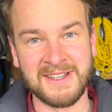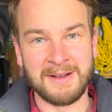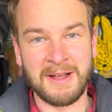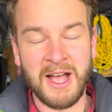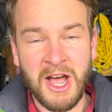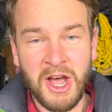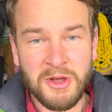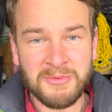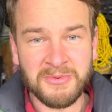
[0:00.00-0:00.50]
But
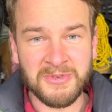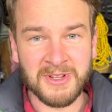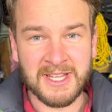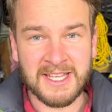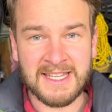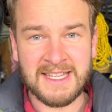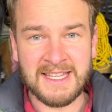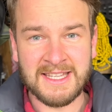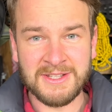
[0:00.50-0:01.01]

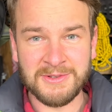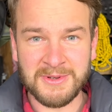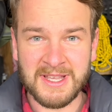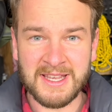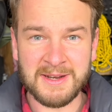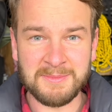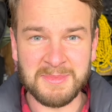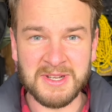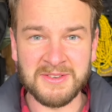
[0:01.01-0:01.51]
hopefully you'll
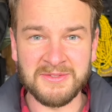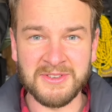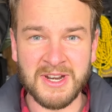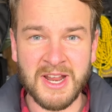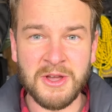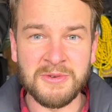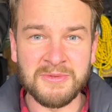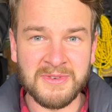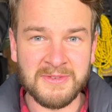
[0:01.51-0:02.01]
get a bit of an
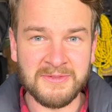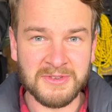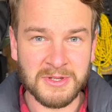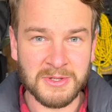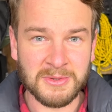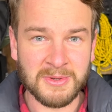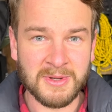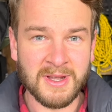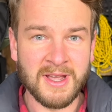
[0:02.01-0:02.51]

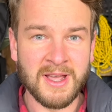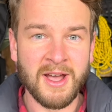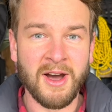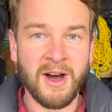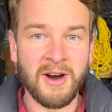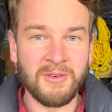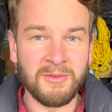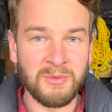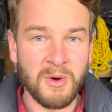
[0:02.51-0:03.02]
overview
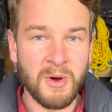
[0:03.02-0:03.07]
of